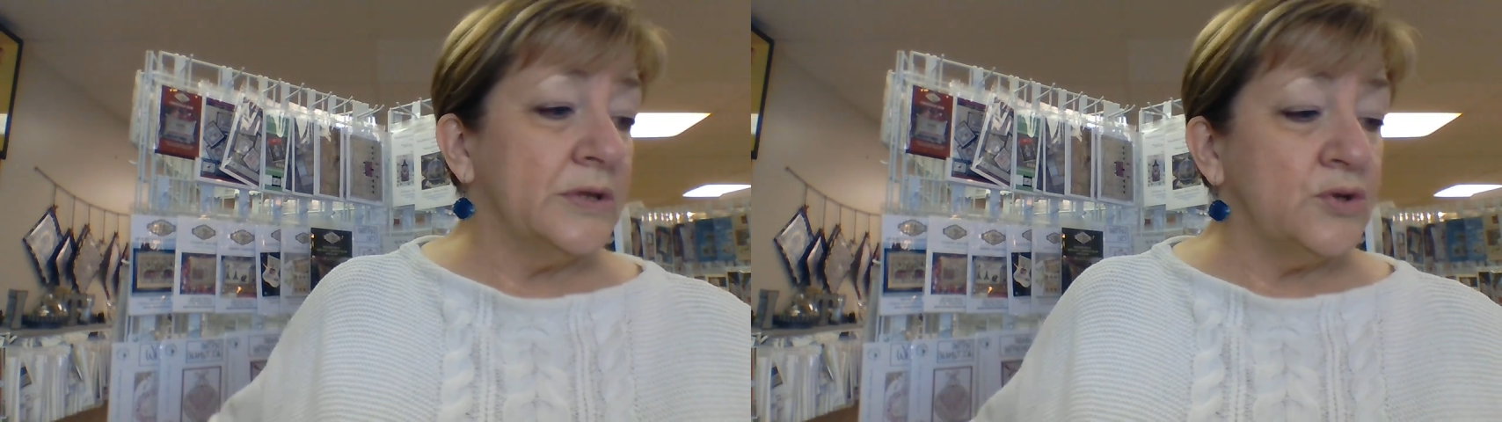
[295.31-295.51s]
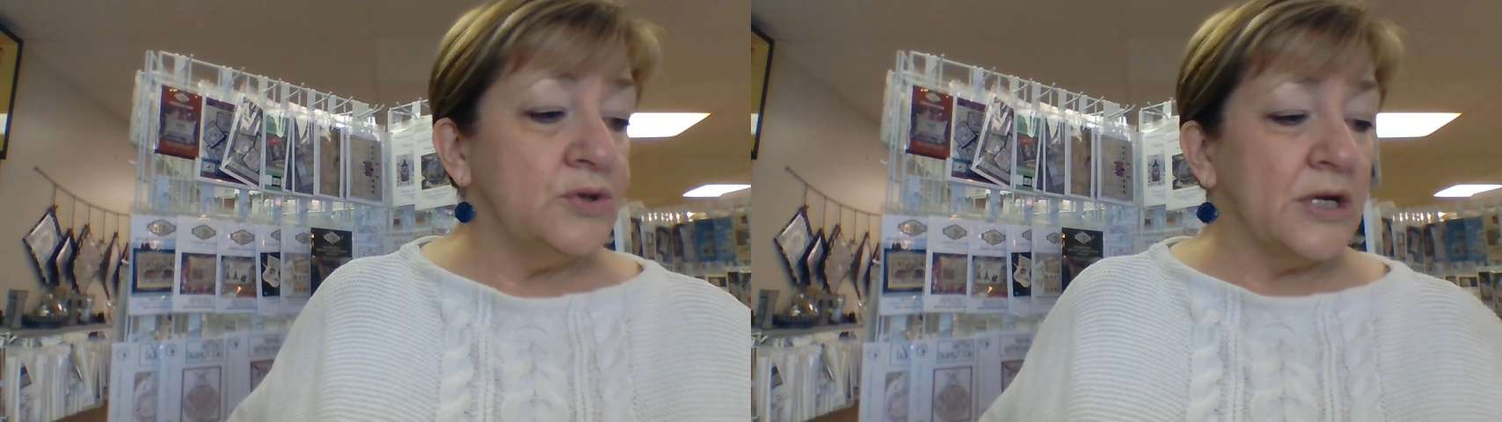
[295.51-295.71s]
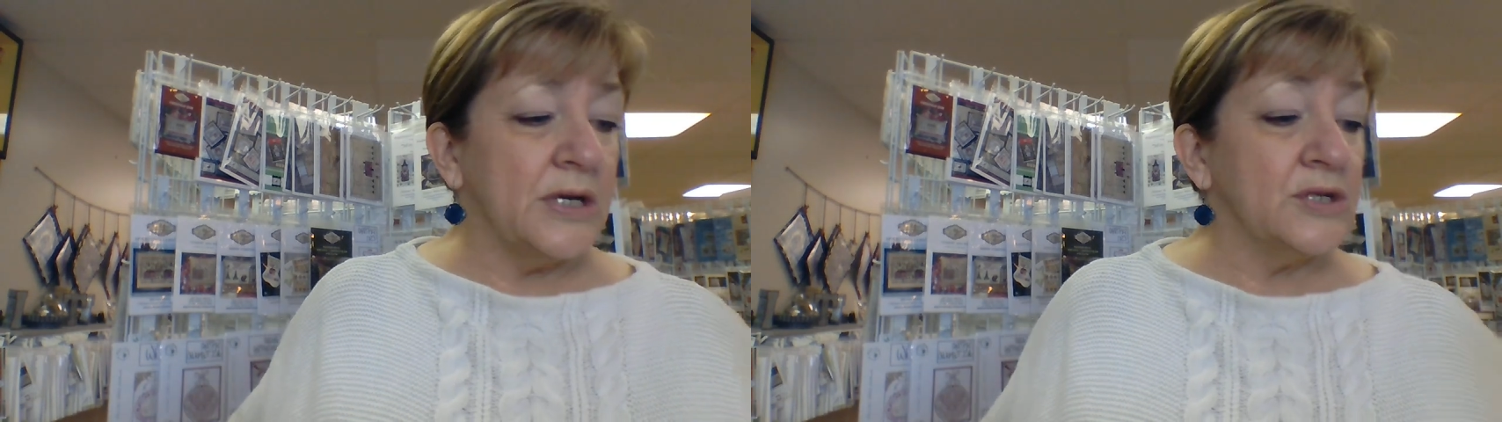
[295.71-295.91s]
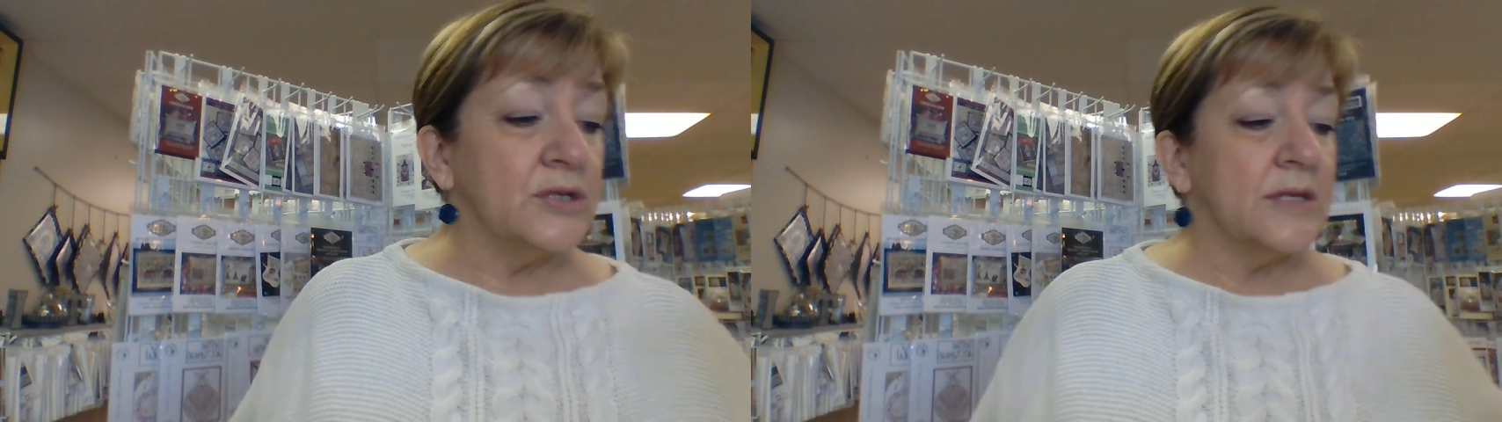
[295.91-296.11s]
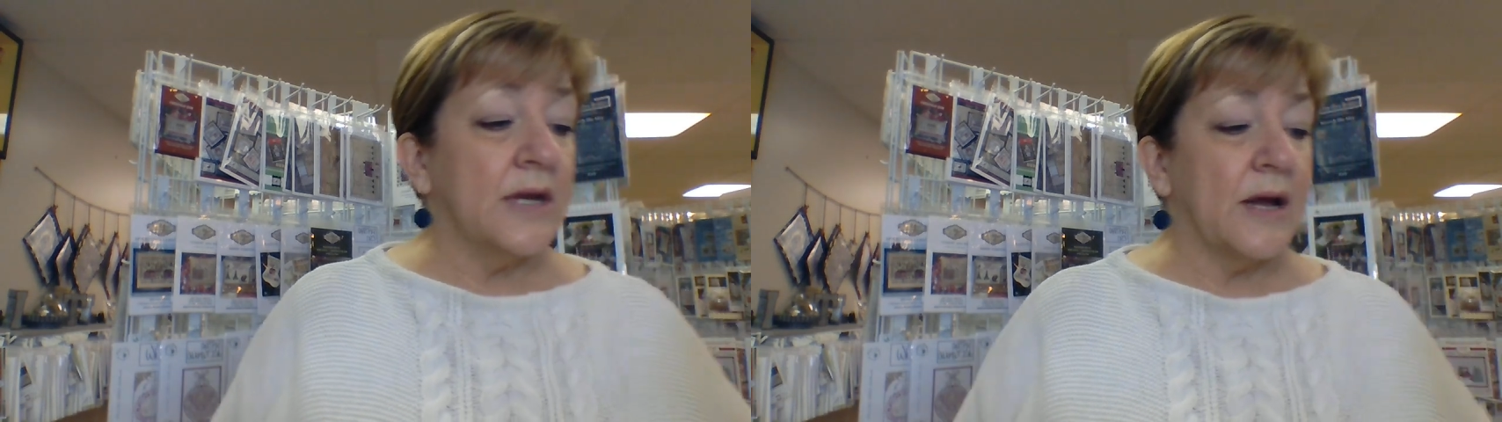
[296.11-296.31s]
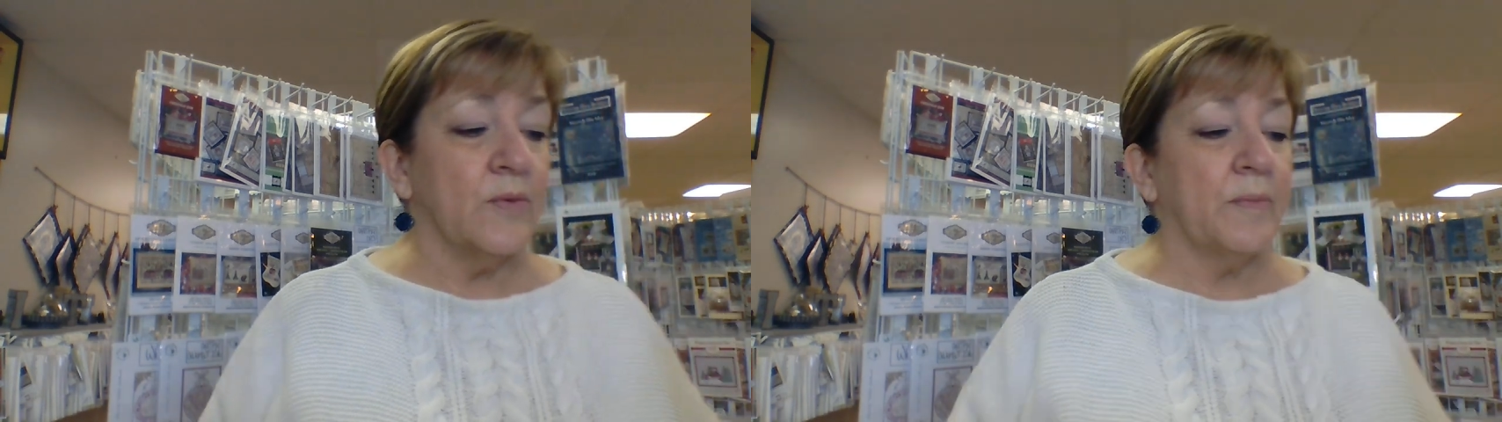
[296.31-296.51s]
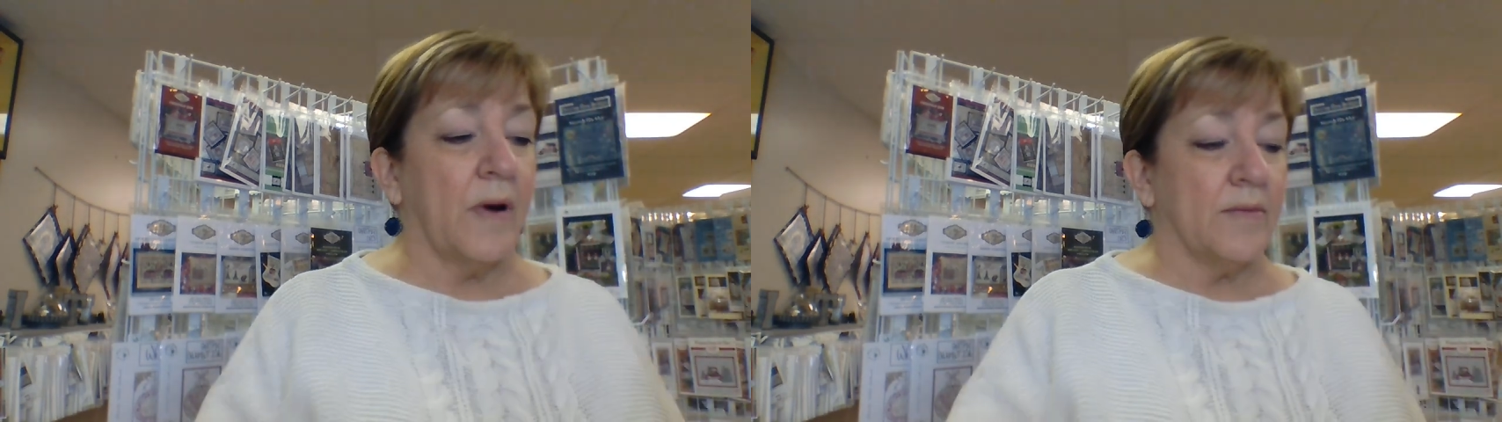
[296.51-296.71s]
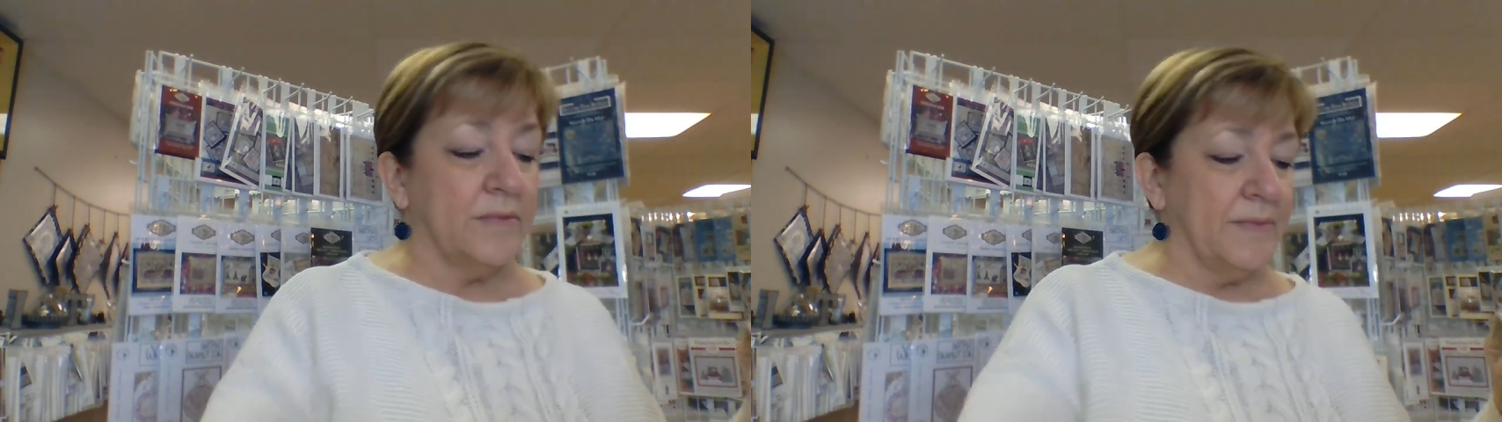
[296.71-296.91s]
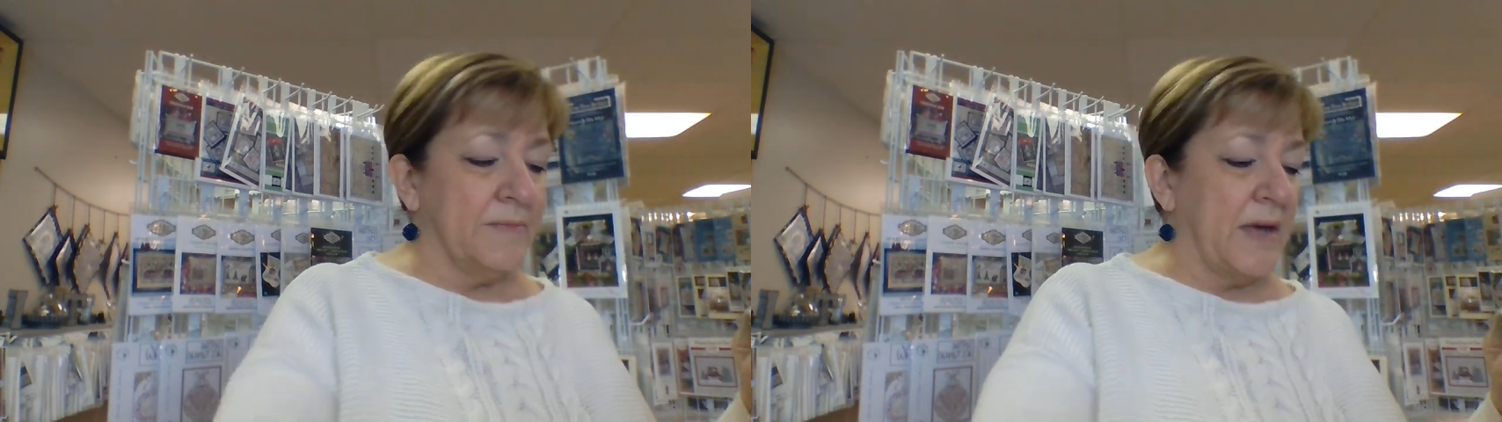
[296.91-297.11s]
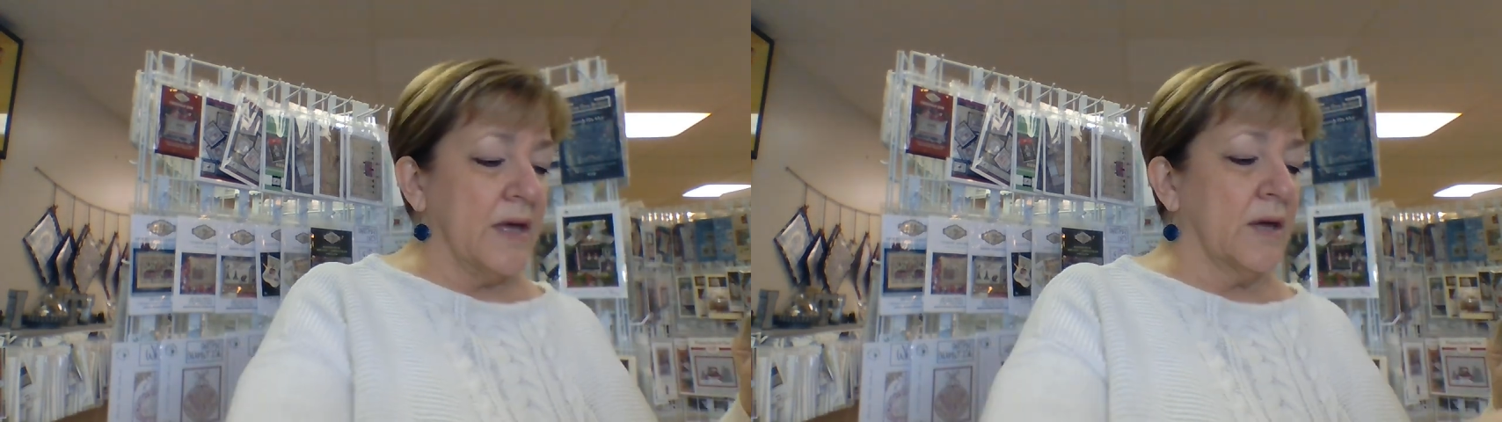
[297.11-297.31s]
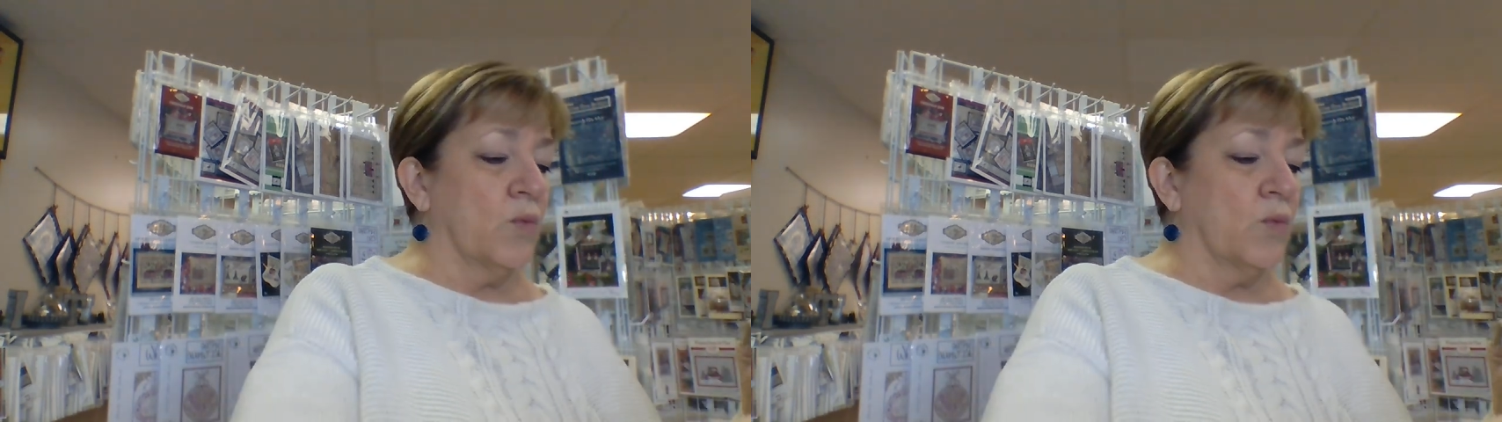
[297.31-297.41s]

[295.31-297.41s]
2 changes that I would probably make